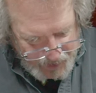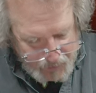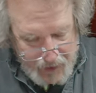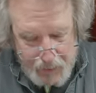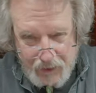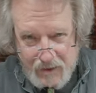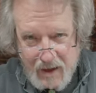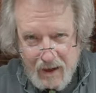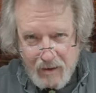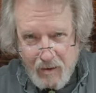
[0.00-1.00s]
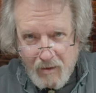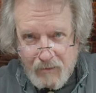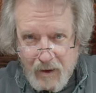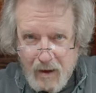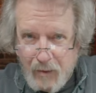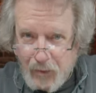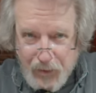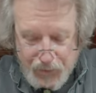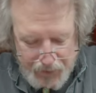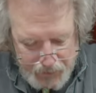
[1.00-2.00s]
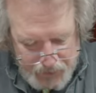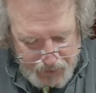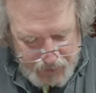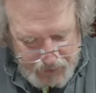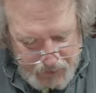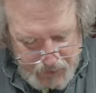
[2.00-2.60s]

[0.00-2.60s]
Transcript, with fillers: going to be able to take it off with their fingertips.